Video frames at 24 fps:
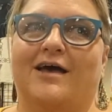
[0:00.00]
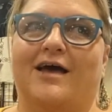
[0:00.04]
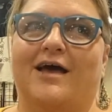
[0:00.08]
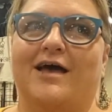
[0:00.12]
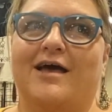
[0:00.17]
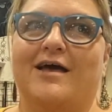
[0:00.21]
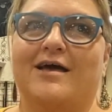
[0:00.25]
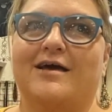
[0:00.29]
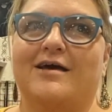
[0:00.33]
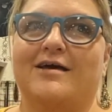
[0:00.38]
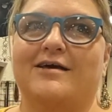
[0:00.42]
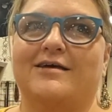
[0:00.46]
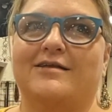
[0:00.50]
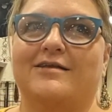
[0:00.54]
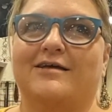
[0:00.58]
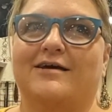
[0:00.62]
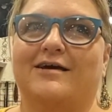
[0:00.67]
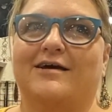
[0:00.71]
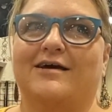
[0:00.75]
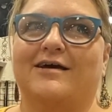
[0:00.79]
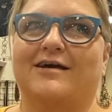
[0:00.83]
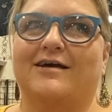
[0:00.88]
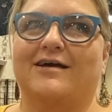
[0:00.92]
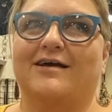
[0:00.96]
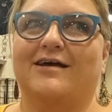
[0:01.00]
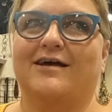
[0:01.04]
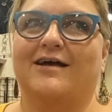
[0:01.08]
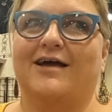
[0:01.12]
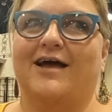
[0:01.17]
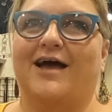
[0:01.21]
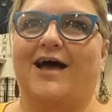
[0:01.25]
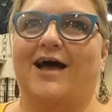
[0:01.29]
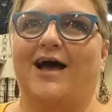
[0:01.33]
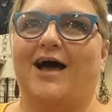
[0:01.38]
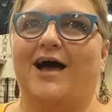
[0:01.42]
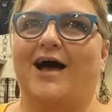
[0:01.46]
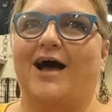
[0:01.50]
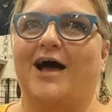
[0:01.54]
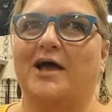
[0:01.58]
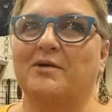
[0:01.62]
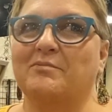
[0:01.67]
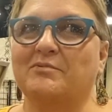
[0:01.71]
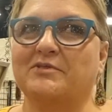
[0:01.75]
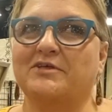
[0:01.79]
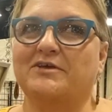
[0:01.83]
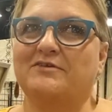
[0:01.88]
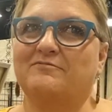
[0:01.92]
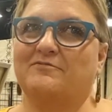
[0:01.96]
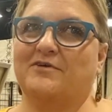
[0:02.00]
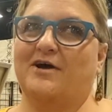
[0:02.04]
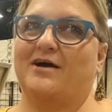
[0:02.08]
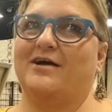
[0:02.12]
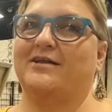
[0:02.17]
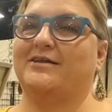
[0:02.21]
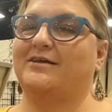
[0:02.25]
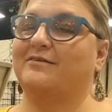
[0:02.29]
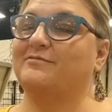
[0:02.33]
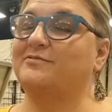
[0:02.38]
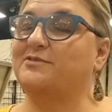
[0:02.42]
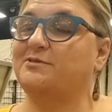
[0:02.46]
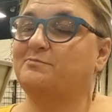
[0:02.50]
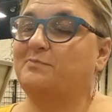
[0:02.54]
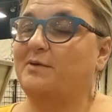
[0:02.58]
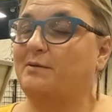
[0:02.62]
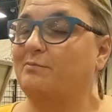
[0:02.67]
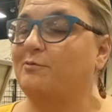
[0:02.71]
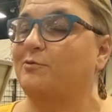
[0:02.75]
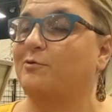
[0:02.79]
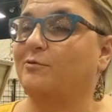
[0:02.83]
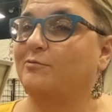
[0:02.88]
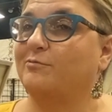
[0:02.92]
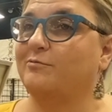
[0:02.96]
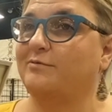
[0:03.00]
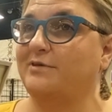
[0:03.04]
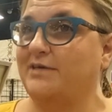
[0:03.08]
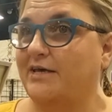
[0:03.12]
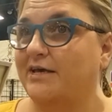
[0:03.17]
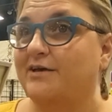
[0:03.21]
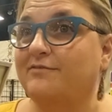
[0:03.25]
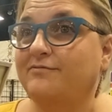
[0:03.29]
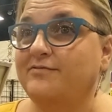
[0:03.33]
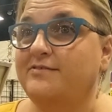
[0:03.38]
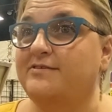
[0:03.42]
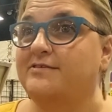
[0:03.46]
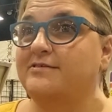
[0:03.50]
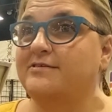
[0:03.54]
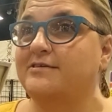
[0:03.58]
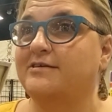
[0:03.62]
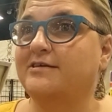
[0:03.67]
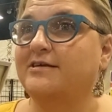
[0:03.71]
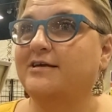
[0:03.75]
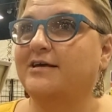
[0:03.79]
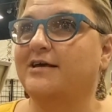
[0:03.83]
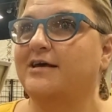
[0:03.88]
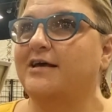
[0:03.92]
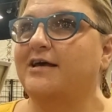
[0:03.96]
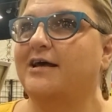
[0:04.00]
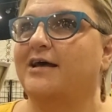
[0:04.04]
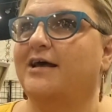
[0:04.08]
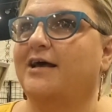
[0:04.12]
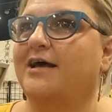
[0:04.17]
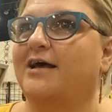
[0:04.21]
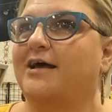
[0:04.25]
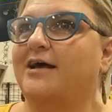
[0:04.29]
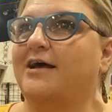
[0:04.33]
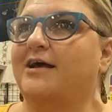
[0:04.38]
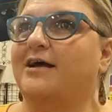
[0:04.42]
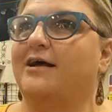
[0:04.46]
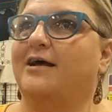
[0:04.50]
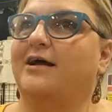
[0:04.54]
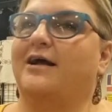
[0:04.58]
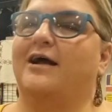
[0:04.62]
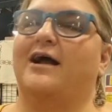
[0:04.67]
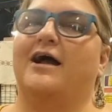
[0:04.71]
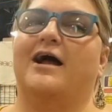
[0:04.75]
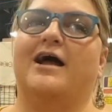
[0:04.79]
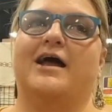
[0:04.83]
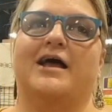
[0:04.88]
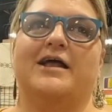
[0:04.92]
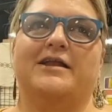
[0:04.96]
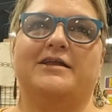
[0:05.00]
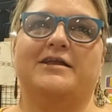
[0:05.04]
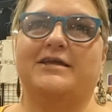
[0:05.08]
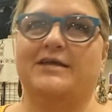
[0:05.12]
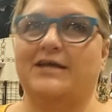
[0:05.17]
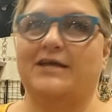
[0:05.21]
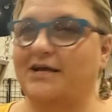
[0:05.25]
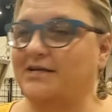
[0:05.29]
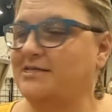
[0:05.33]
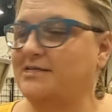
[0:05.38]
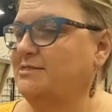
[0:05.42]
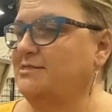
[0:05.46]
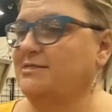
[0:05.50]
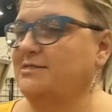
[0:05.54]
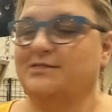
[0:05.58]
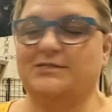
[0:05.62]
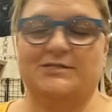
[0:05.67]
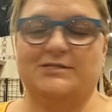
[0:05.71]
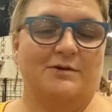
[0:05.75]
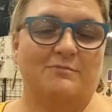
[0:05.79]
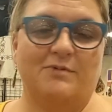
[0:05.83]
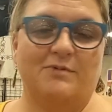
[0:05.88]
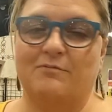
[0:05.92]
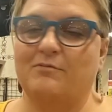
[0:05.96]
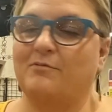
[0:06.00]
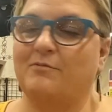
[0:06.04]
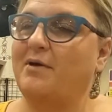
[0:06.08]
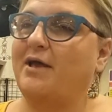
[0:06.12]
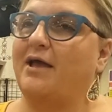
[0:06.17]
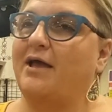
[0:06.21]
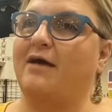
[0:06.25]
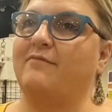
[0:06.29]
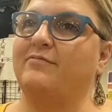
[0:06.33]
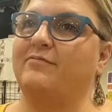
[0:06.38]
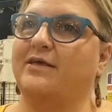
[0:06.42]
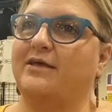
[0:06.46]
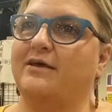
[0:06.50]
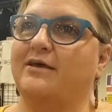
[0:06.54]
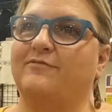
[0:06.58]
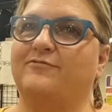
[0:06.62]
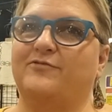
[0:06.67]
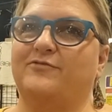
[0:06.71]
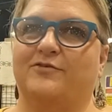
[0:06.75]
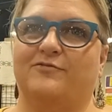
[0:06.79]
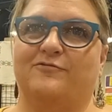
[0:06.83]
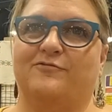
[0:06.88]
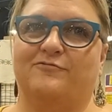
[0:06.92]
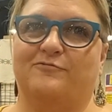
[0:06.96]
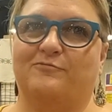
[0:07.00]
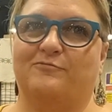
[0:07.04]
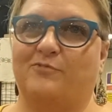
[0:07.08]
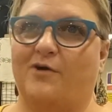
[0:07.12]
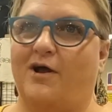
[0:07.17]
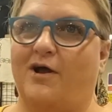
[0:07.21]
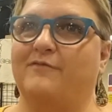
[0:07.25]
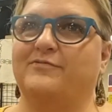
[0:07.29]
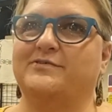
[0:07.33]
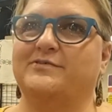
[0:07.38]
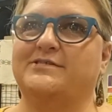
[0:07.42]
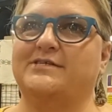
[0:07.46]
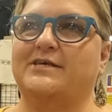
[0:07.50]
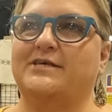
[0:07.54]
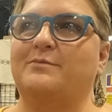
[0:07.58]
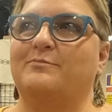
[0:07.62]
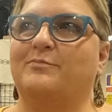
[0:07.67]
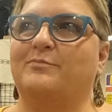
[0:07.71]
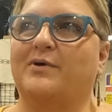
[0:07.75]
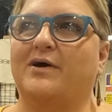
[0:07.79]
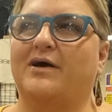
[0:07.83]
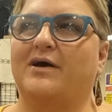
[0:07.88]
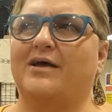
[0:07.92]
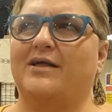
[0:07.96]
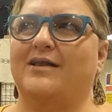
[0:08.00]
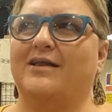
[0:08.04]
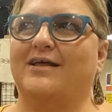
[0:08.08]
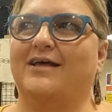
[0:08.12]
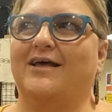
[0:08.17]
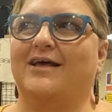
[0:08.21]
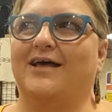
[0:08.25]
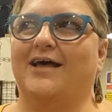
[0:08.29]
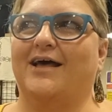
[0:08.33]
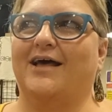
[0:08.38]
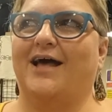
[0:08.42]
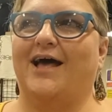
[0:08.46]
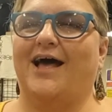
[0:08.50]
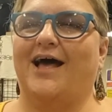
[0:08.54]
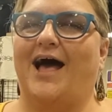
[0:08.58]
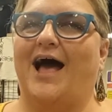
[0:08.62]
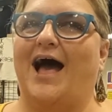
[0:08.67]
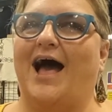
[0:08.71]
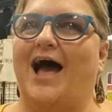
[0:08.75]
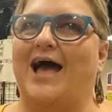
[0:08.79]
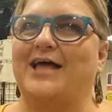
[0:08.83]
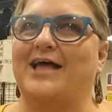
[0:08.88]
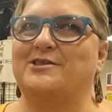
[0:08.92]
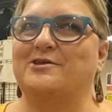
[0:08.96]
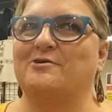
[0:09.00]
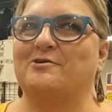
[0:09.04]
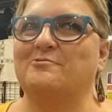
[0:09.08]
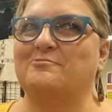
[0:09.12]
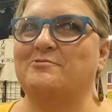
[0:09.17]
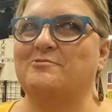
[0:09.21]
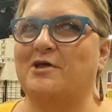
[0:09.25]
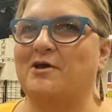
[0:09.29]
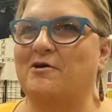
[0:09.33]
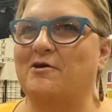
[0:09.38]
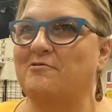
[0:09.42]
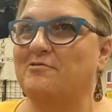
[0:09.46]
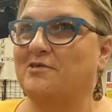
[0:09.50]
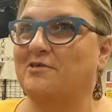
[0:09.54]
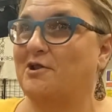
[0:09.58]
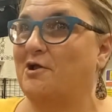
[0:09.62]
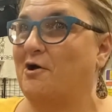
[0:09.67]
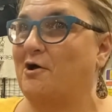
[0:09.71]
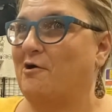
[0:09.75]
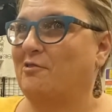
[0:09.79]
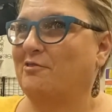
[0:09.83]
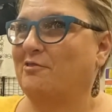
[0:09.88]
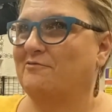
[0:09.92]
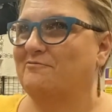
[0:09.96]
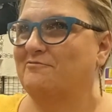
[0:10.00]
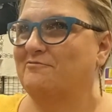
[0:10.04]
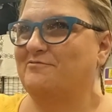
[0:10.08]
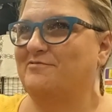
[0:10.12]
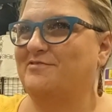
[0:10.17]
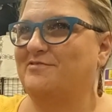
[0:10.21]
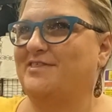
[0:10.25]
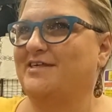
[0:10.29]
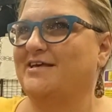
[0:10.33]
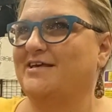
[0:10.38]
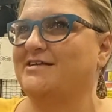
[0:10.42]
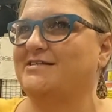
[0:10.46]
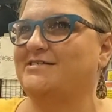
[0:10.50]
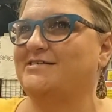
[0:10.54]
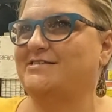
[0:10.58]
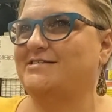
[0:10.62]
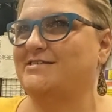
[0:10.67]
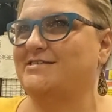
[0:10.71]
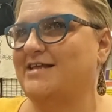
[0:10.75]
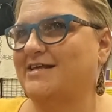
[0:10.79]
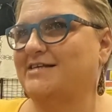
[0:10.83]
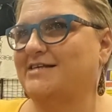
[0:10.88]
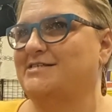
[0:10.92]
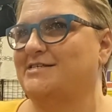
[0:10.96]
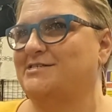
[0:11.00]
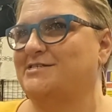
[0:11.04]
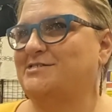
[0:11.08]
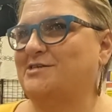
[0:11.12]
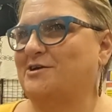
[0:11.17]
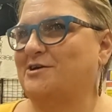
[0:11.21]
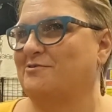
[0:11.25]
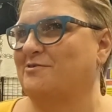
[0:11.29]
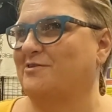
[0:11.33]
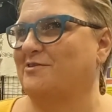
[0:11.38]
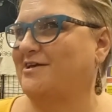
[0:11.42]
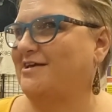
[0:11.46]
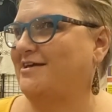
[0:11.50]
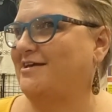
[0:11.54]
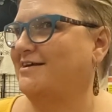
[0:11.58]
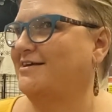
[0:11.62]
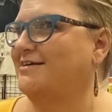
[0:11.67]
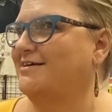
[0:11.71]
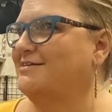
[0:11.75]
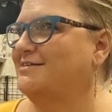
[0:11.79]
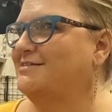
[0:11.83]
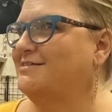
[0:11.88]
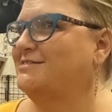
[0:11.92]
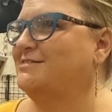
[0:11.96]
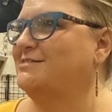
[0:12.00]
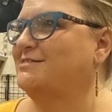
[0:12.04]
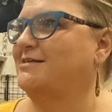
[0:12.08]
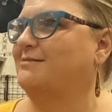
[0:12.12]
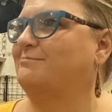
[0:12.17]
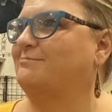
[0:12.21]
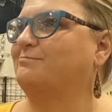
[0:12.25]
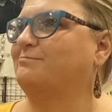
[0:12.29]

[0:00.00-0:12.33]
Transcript: And I believe God gives people gifts. And yes, some people may have the gift of prophecy, but I don't know that all of this necessarily is